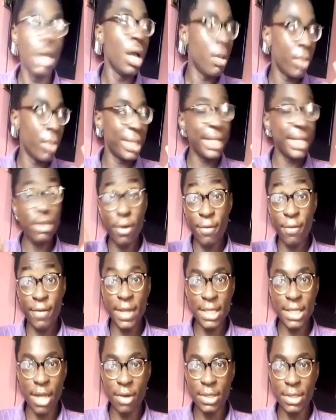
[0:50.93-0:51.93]
But then your
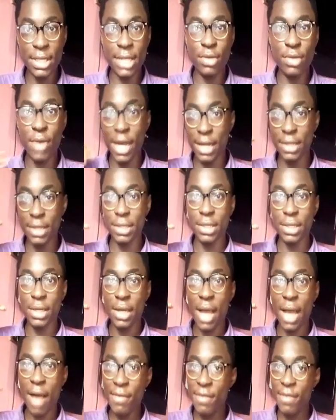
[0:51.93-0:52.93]
friends outside, you can
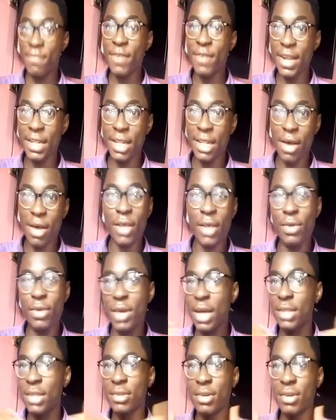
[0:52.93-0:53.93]
have a friend now, and you
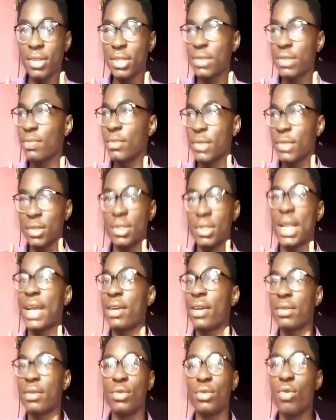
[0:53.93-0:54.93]
can just
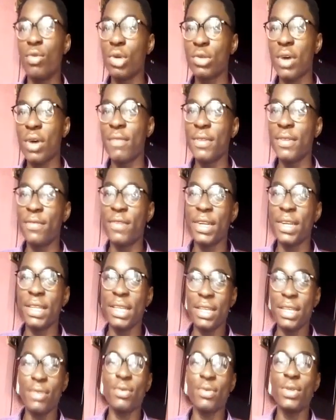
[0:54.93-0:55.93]
like you don't want to have the friend
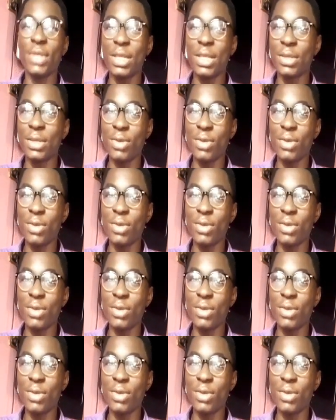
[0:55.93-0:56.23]
again.